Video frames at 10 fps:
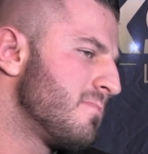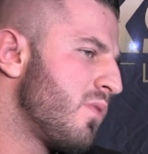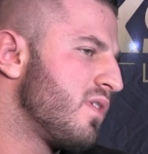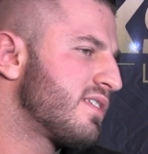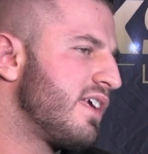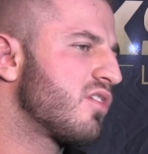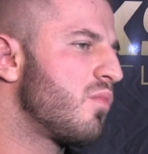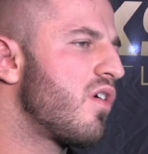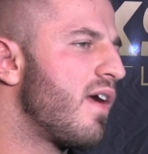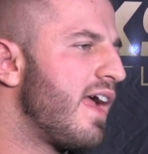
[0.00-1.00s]
we will see
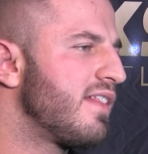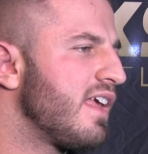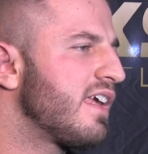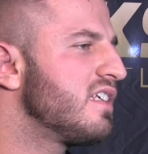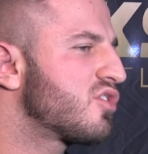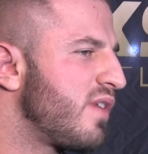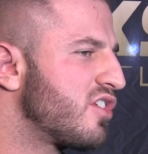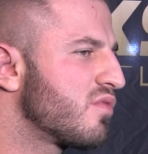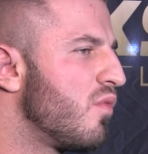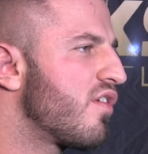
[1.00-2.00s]
tomorrow. I think he
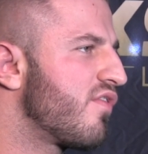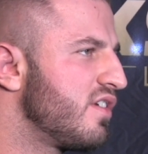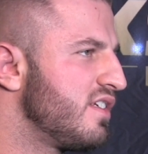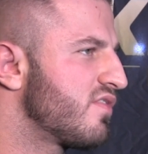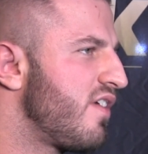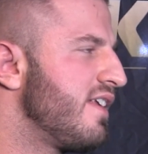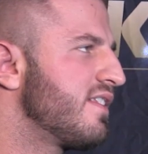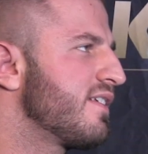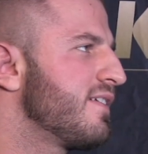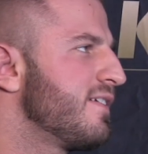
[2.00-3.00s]
stretched more for this fight.